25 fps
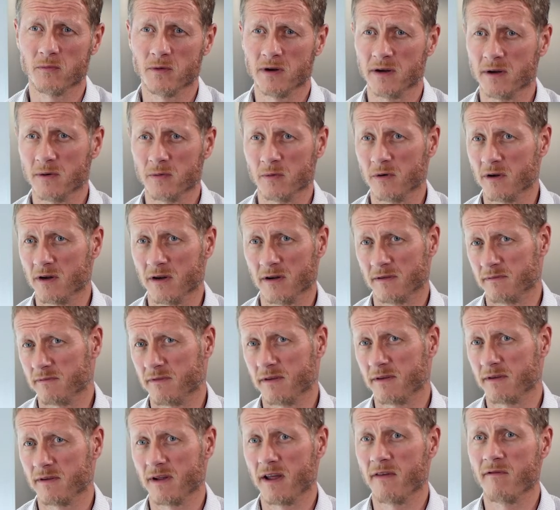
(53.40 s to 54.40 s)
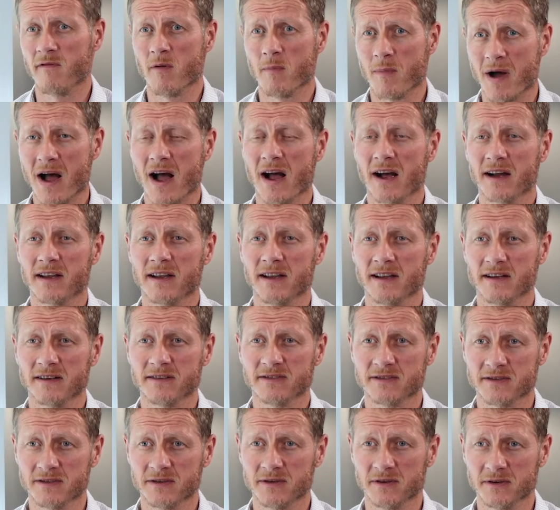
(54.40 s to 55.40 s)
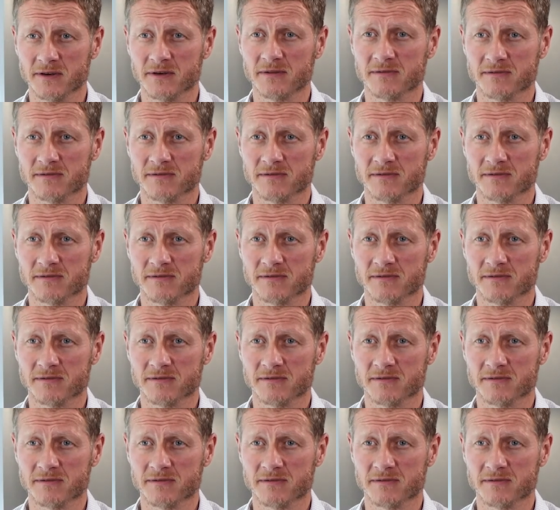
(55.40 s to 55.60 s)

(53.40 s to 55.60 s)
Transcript: We work in the market to